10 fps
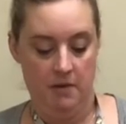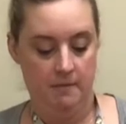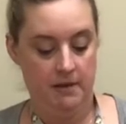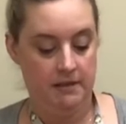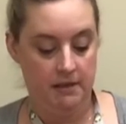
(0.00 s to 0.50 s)

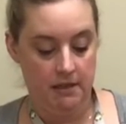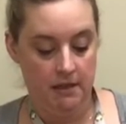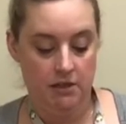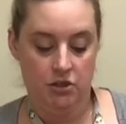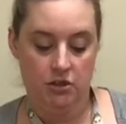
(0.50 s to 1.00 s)
Maybe
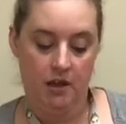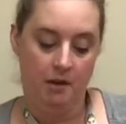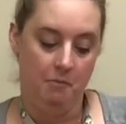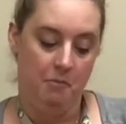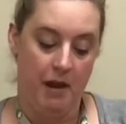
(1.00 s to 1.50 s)
teach
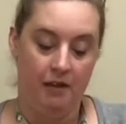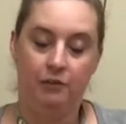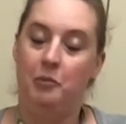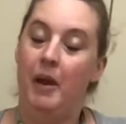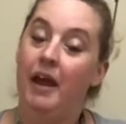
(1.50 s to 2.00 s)
them
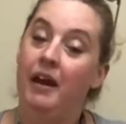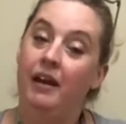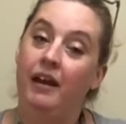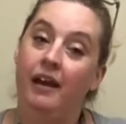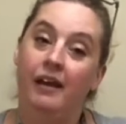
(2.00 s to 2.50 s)
bathroom
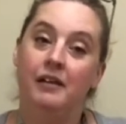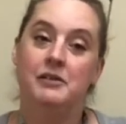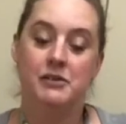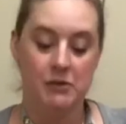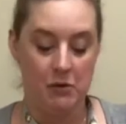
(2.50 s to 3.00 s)

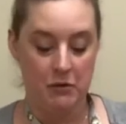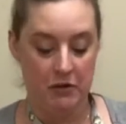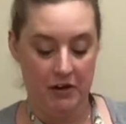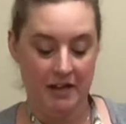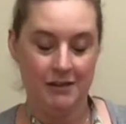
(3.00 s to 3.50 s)
etiquette so
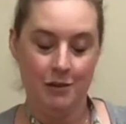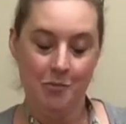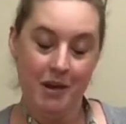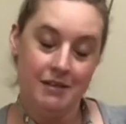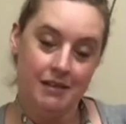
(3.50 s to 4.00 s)
they're not so
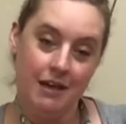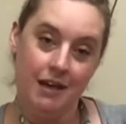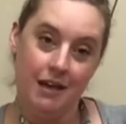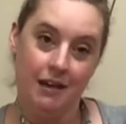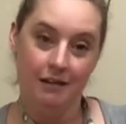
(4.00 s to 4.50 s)

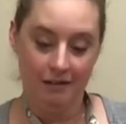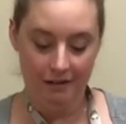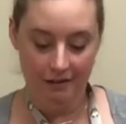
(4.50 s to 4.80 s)
messy.